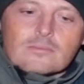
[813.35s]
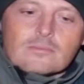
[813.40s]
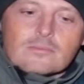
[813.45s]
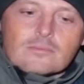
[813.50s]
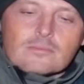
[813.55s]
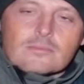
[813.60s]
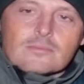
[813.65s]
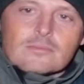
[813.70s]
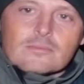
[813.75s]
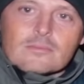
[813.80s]

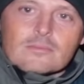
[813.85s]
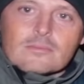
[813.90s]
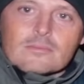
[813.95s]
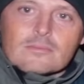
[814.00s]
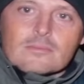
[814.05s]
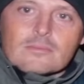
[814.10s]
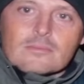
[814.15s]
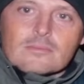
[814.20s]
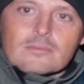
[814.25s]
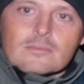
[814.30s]

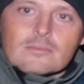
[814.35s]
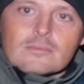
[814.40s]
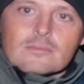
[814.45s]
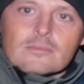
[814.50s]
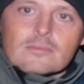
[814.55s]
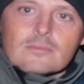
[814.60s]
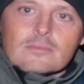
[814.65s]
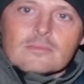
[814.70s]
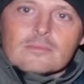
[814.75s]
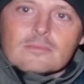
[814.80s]

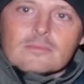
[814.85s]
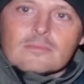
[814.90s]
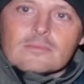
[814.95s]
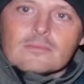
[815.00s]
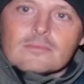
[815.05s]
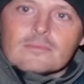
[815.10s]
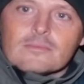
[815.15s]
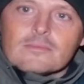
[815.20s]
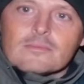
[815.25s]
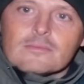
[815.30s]

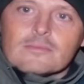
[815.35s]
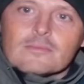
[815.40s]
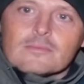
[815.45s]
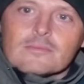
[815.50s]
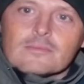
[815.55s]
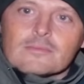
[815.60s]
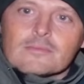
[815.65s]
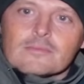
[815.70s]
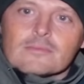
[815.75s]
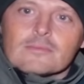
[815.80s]

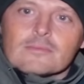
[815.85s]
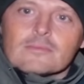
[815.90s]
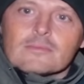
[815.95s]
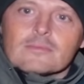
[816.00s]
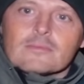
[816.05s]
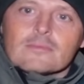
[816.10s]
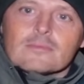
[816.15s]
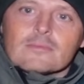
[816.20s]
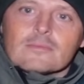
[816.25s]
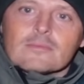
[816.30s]

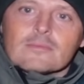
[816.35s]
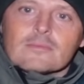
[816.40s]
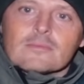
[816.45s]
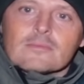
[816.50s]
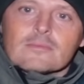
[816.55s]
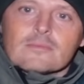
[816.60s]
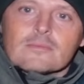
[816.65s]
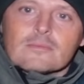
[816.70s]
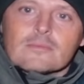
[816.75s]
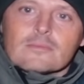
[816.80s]

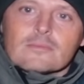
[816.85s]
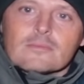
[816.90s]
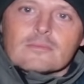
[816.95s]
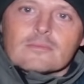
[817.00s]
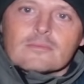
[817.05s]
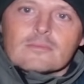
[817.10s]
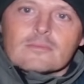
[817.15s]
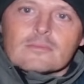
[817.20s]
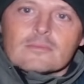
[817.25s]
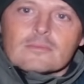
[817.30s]

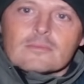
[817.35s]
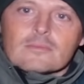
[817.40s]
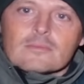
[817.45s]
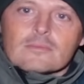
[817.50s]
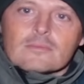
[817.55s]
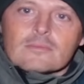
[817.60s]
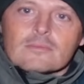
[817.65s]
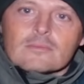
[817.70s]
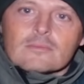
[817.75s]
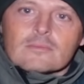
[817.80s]

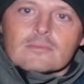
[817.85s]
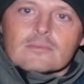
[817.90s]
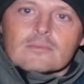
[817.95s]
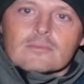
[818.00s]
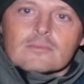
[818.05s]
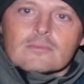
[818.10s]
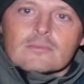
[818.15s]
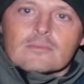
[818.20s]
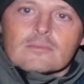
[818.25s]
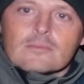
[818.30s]

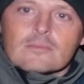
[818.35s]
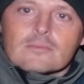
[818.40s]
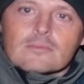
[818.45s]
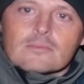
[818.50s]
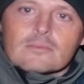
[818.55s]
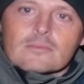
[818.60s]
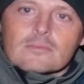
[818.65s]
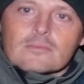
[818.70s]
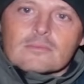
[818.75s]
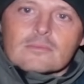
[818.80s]

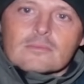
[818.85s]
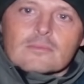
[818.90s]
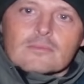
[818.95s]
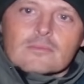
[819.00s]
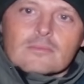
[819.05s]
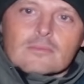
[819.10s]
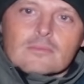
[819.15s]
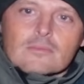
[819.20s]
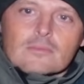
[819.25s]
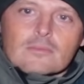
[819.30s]

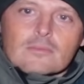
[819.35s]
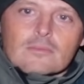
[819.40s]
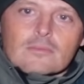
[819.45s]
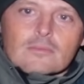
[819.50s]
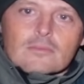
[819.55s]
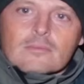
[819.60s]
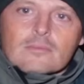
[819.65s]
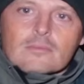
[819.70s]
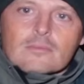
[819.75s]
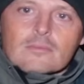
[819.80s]

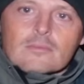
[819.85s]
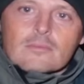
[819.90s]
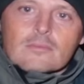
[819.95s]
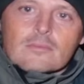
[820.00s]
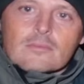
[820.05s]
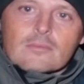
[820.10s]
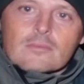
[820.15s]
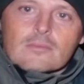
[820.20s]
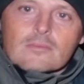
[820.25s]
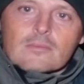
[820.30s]

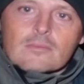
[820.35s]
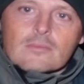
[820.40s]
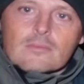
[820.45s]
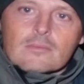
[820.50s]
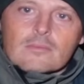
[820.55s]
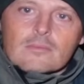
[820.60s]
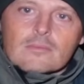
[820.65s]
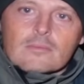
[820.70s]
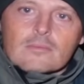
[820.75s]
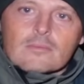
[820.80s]

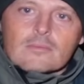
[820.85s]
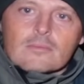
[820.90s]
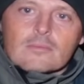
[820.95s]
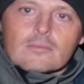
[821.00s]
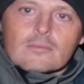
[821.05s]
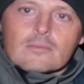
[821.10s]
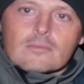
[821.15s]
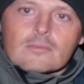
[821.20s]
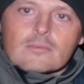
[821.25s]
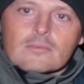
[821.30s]
(silent)